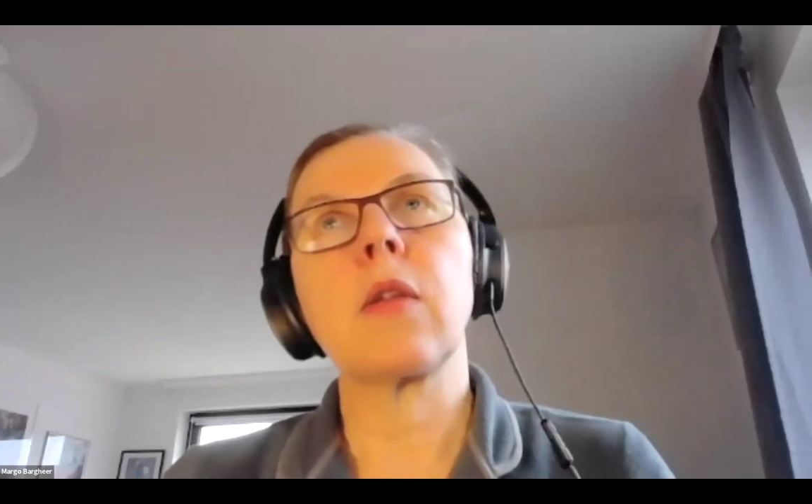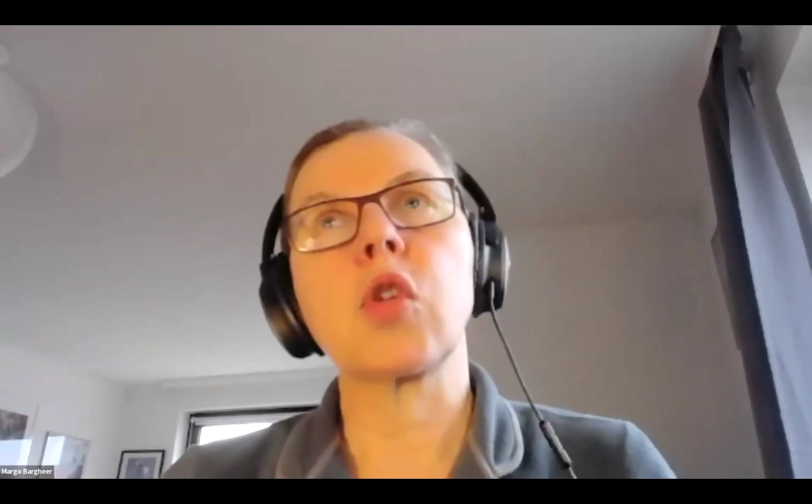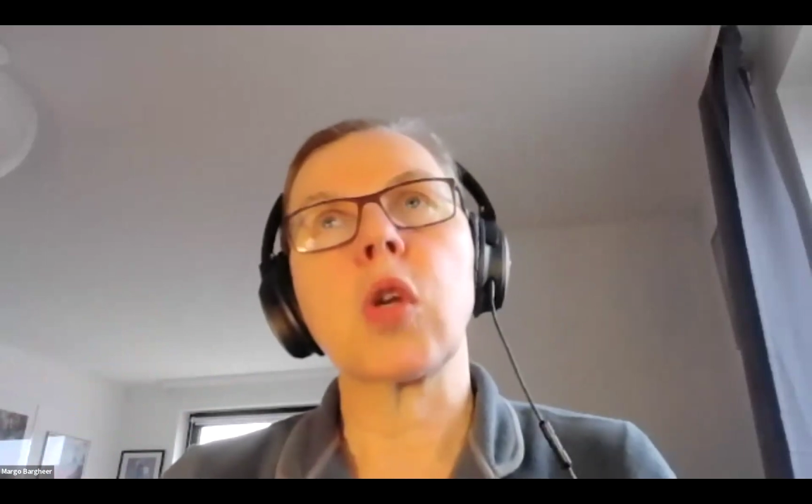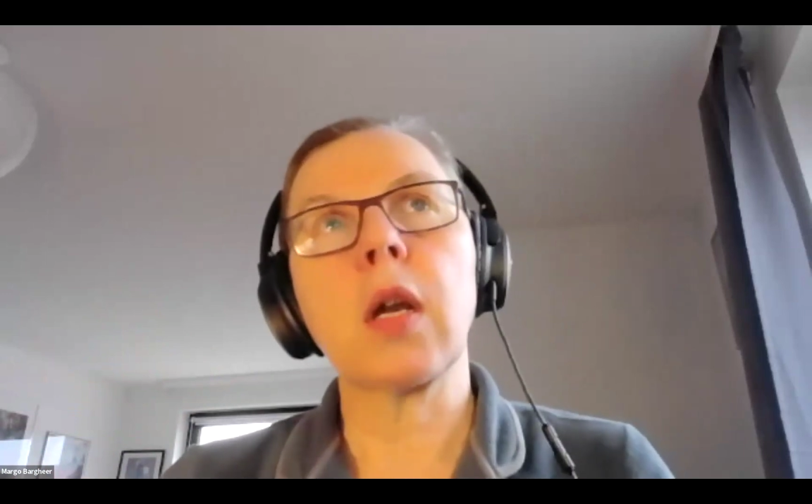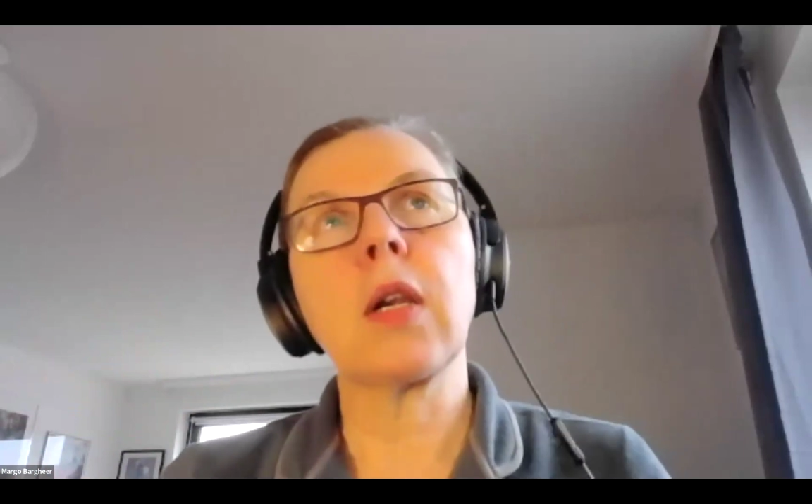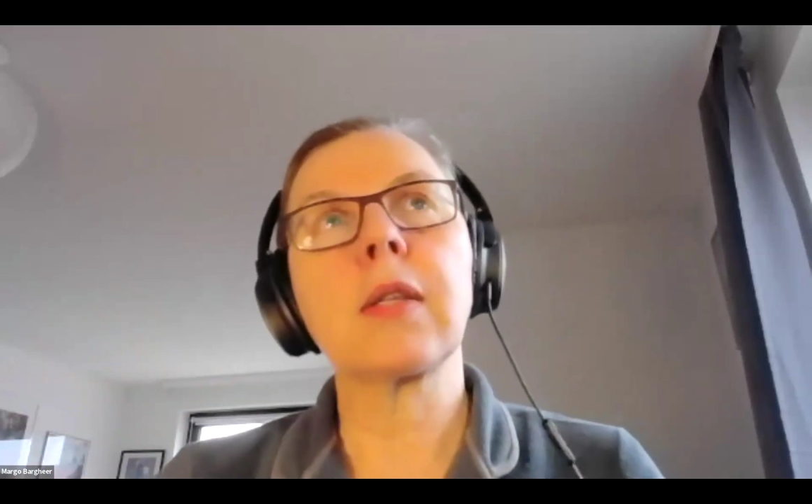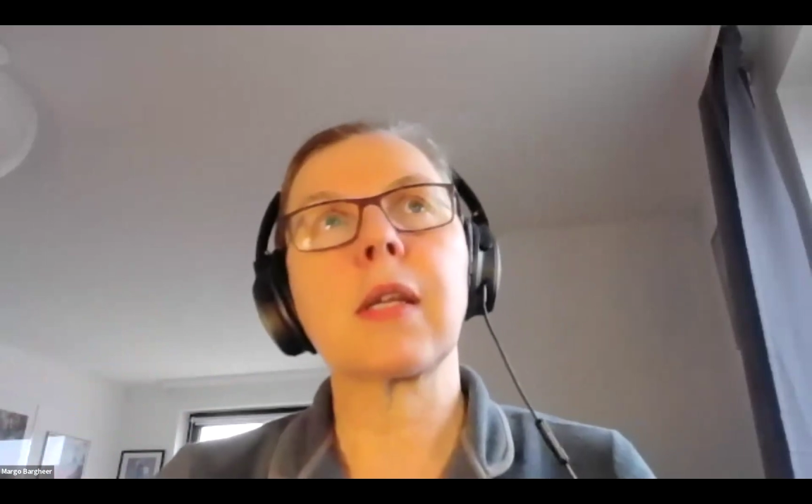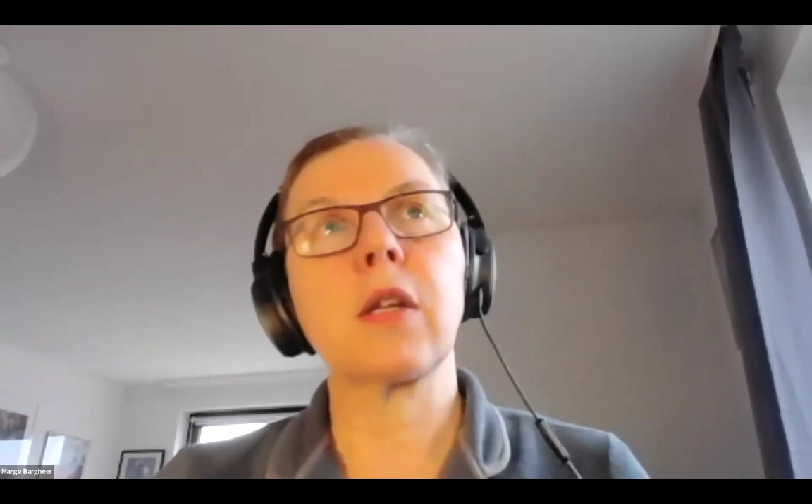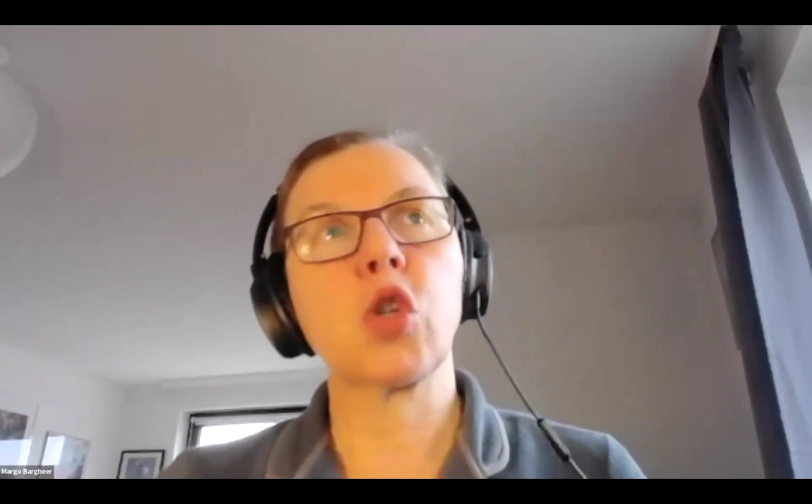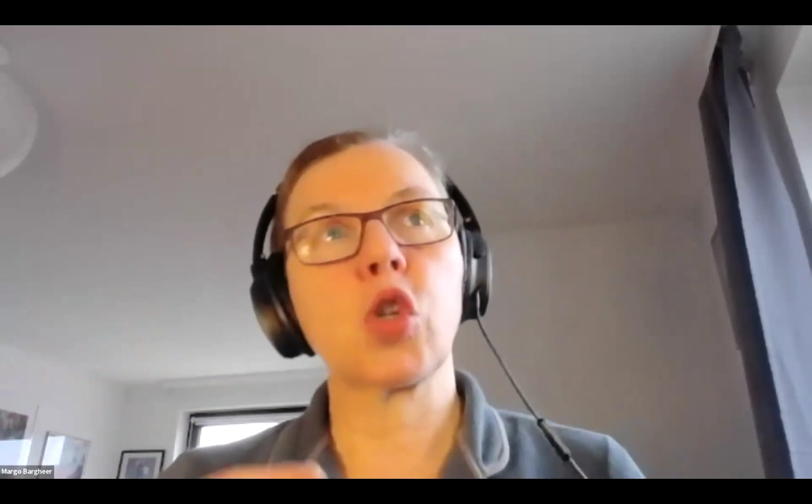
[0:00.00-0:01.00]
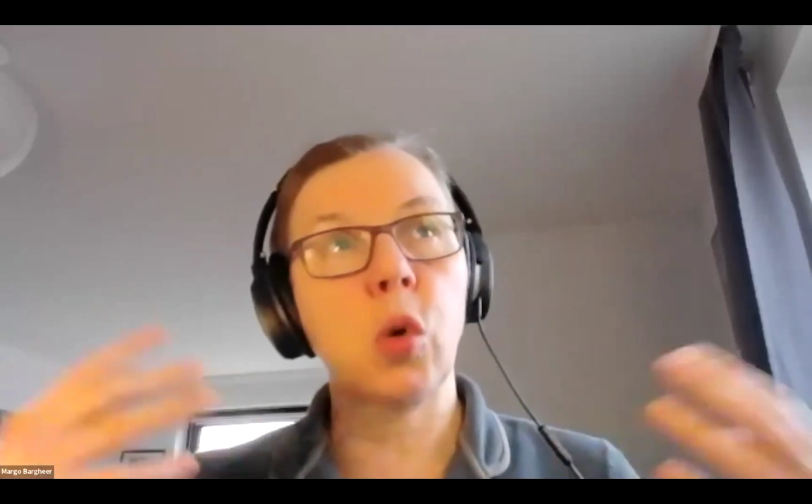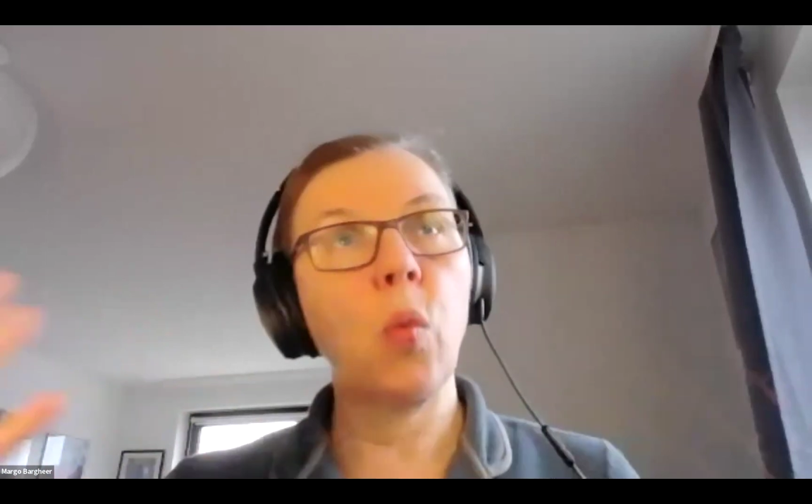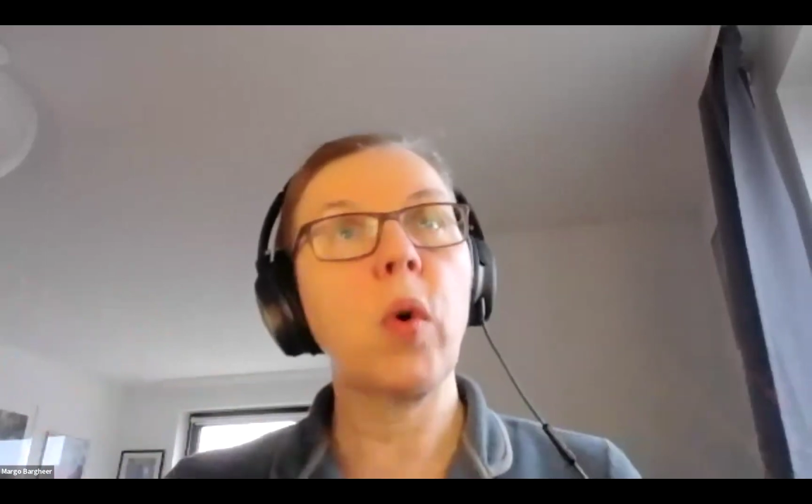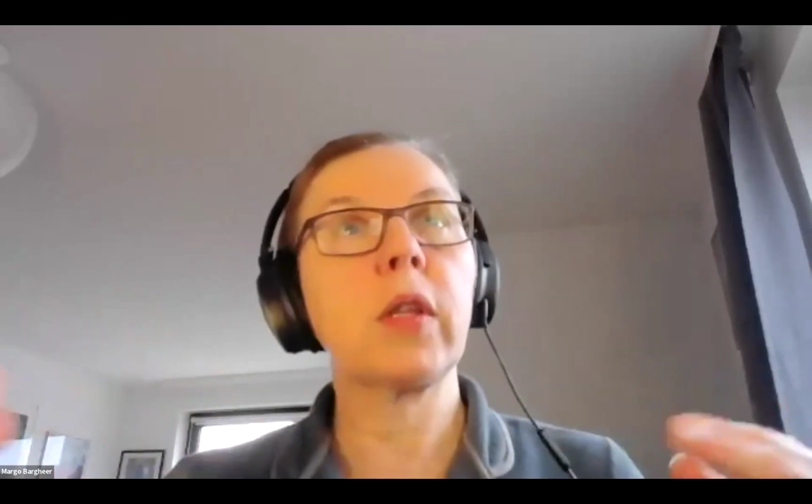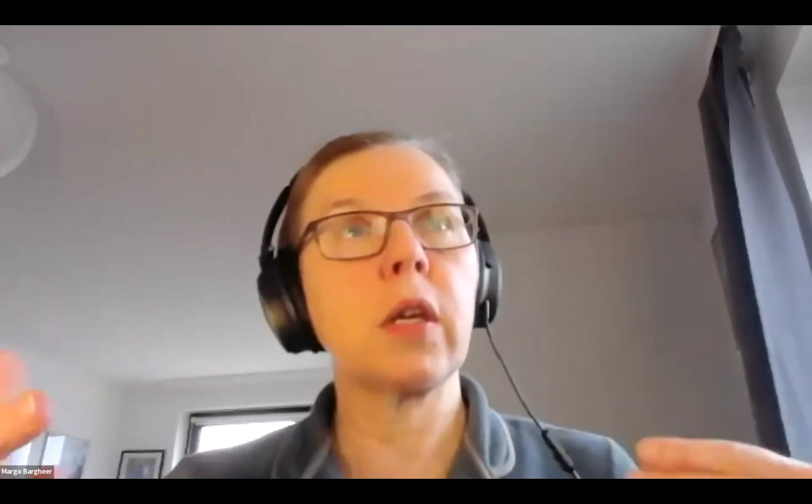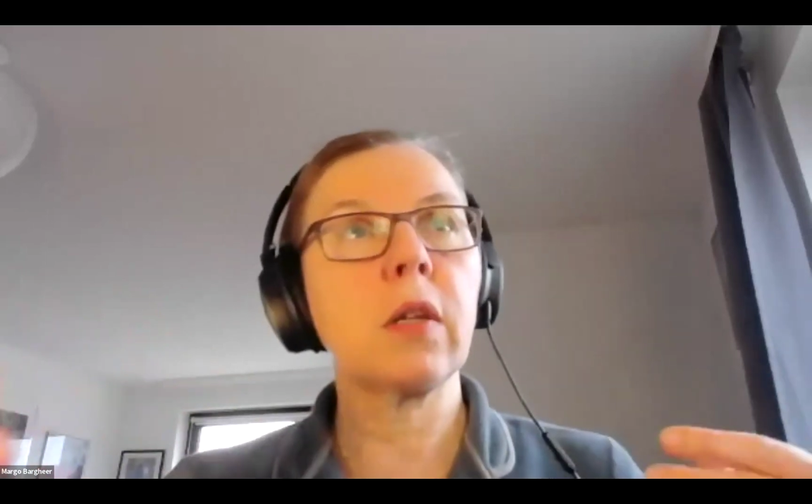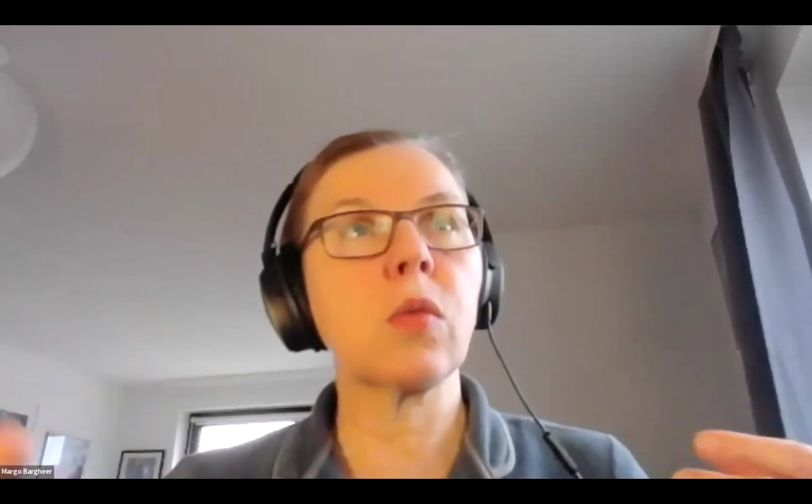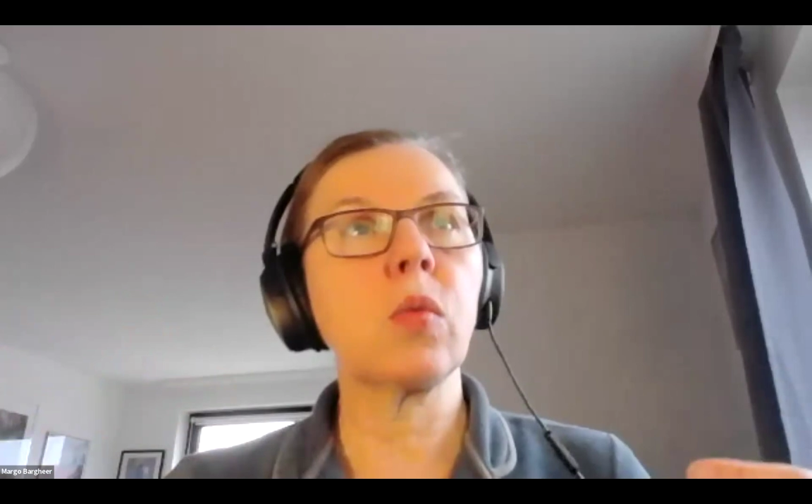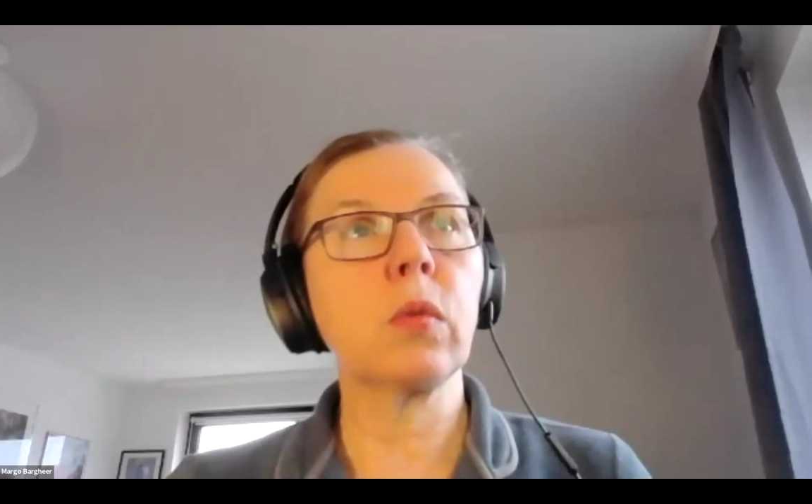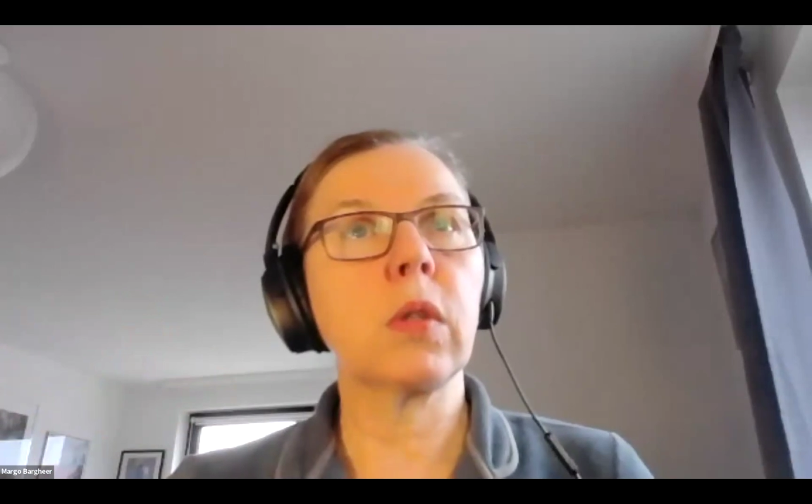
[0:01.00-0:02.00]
journals can show what they do.